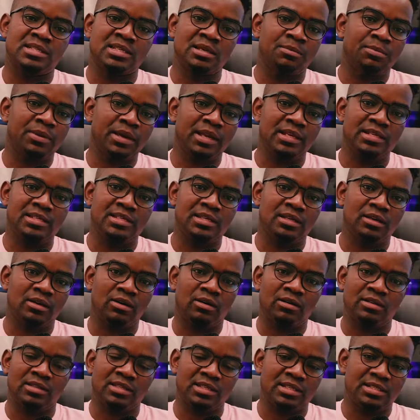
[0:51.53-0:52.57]
depending
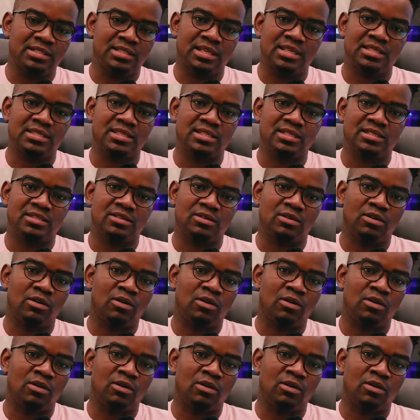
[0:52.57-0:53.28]
on the intensity